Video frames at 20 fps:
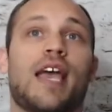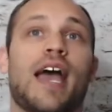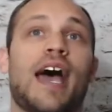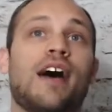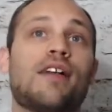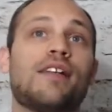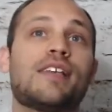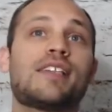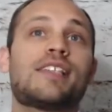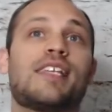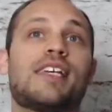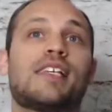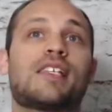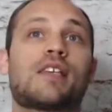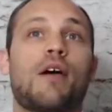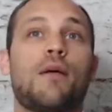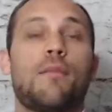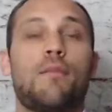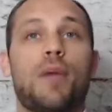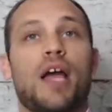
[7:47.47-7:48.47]
How does this
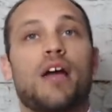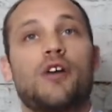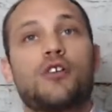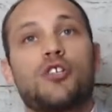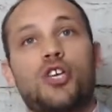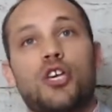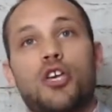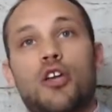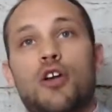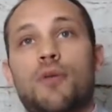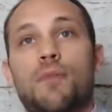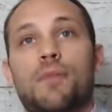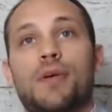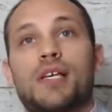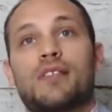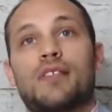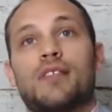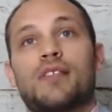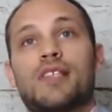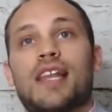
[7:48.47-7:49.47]
compare to your
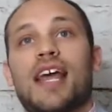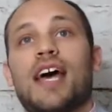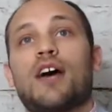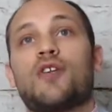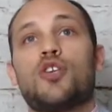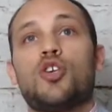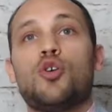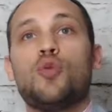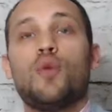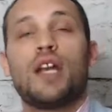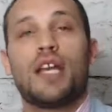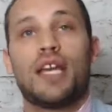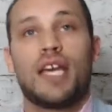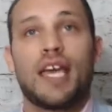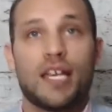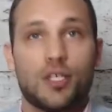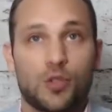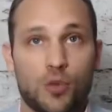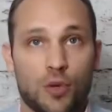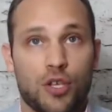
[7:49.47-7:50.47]
business and how you want to
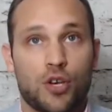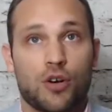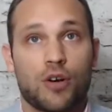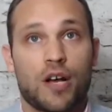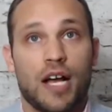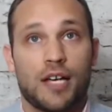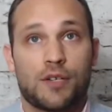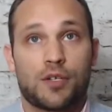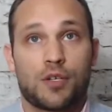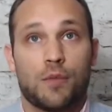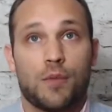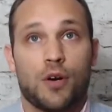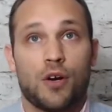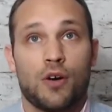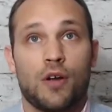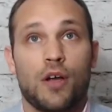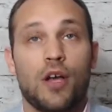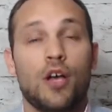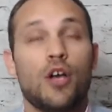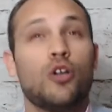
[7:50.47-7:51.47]
engage with your customer?
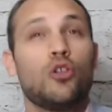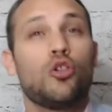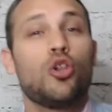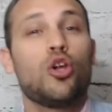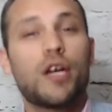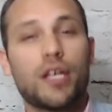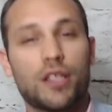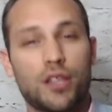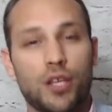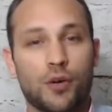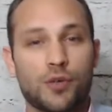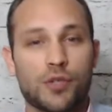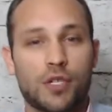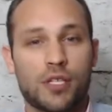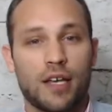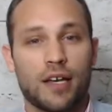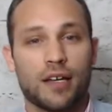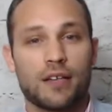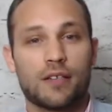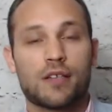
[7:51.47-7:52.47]
Look at those
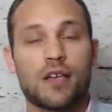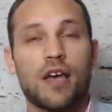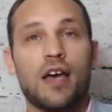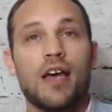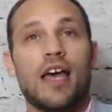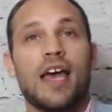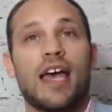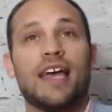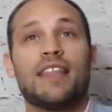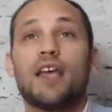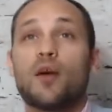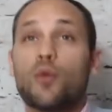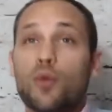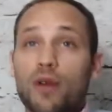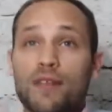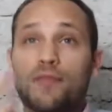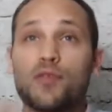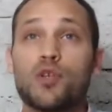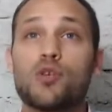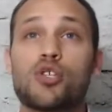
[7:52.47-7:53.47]
things. And then
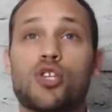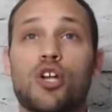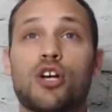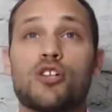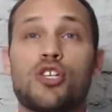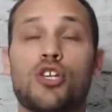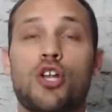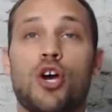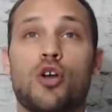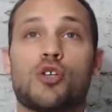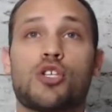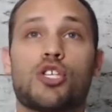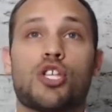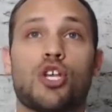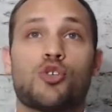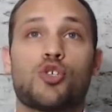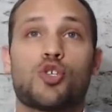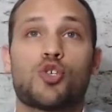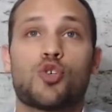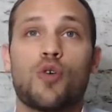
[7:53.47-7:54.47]
whenever you start to notice
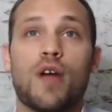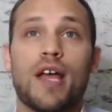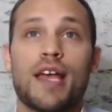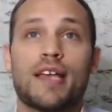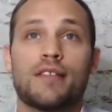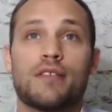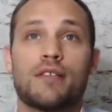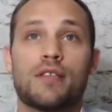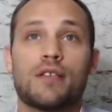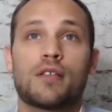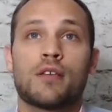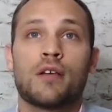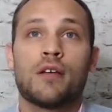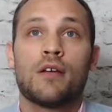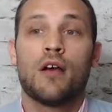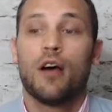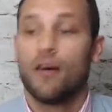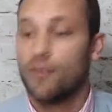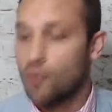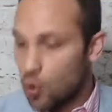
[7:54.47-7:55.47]
those trends,
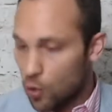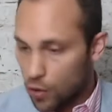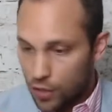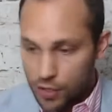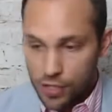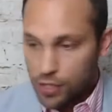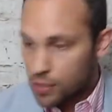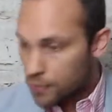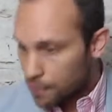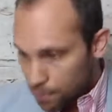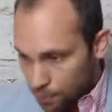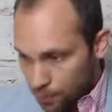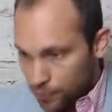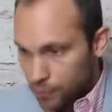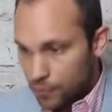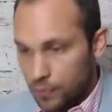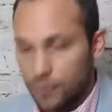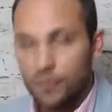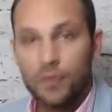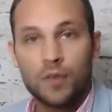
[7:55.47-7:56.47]
of course,
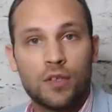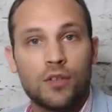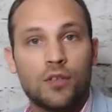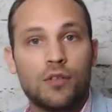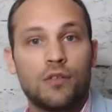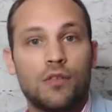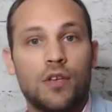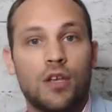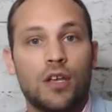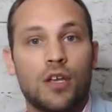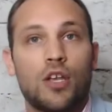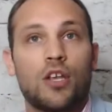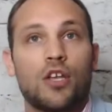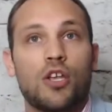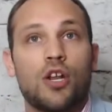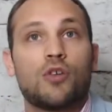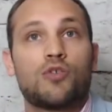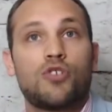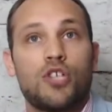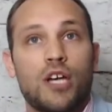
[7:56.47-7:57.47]

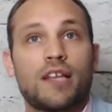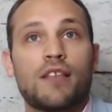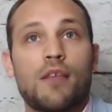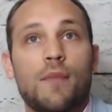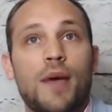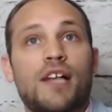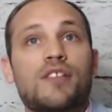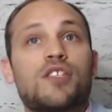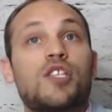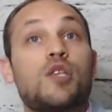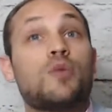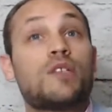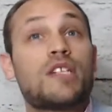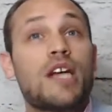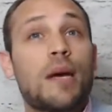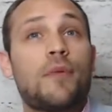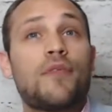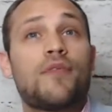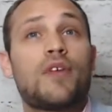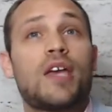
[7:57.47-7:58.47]
check them out, see what
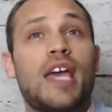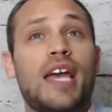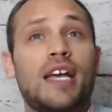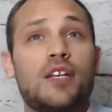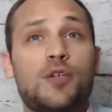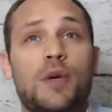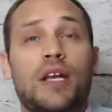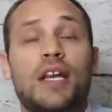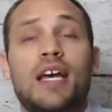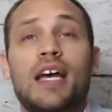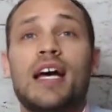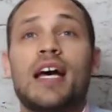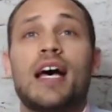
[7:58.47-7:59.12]
type of engagement.